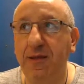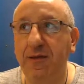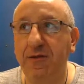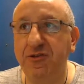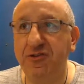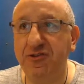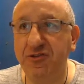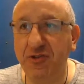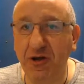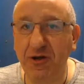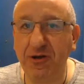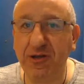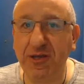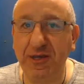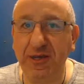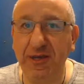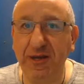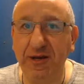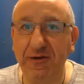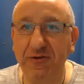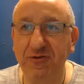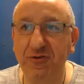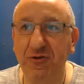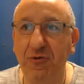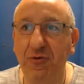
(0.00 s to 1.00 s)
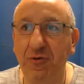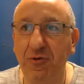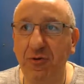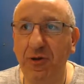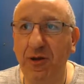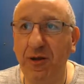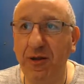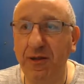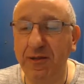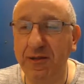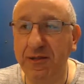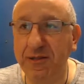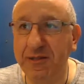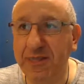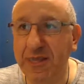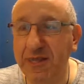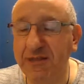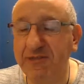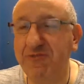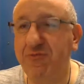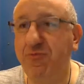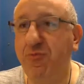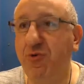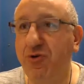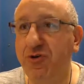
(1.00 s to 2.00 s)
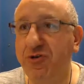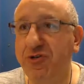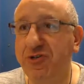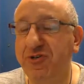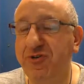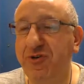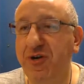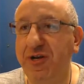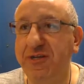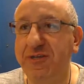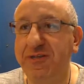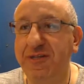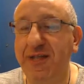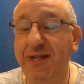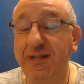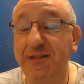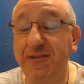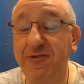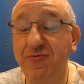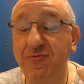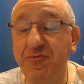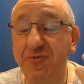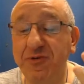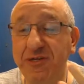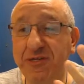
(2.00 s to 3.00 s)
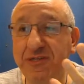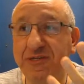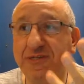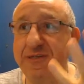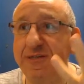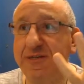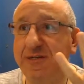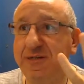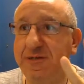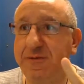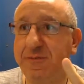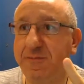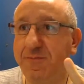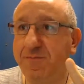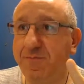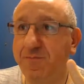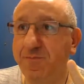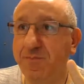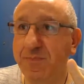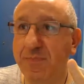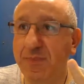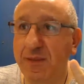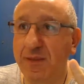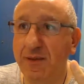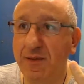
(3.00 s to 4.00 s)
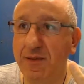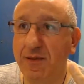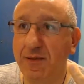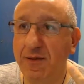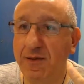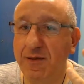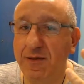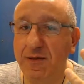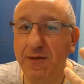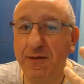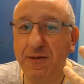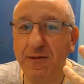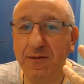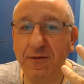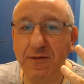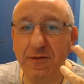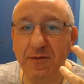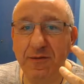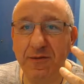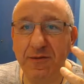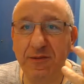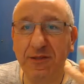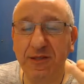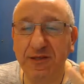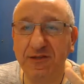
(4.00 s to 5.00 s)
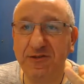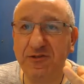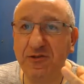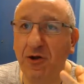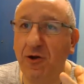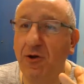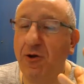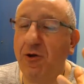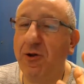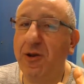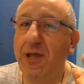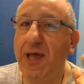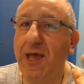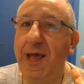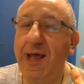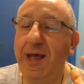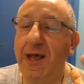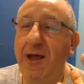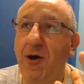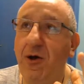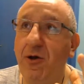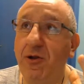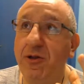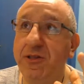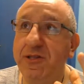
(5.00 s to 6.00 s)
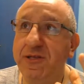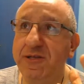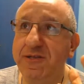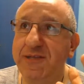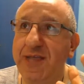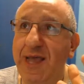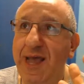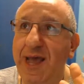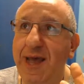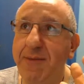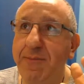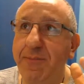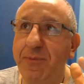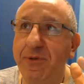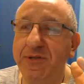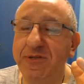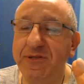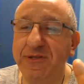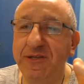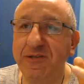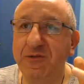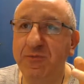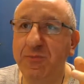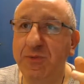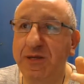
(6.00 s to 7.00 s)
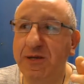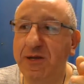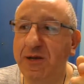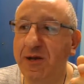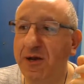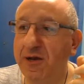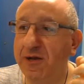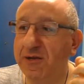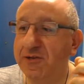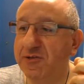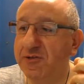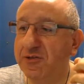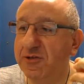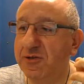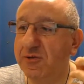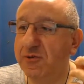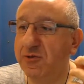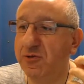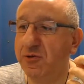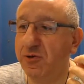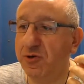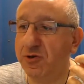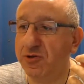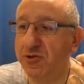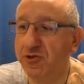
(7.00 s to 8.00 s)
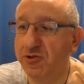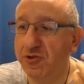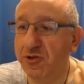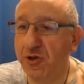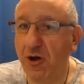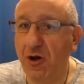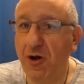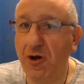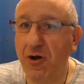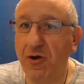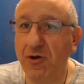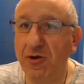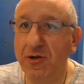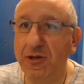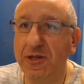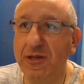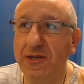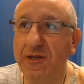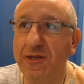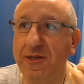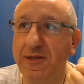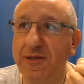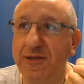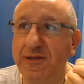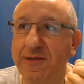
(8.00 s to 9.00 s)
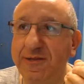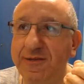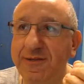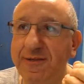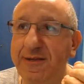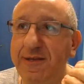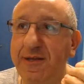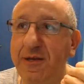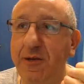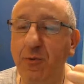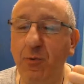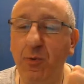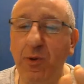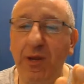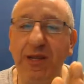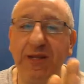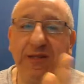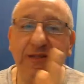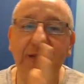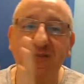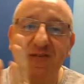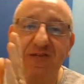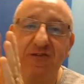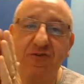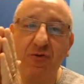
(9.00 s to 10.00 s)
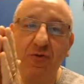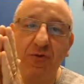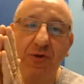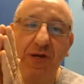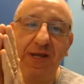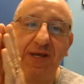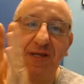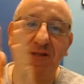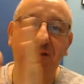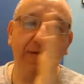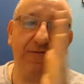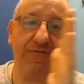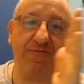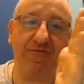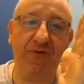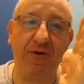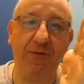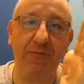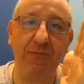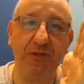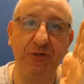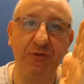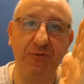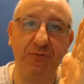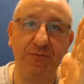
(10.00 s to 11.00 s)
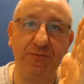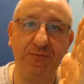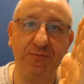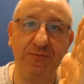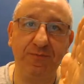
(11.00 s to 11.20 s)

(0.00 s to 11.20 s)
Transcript: stuck here. So uh, it gets more stressed. And the reason this all all this happens is because your dog is in a way disconnected from you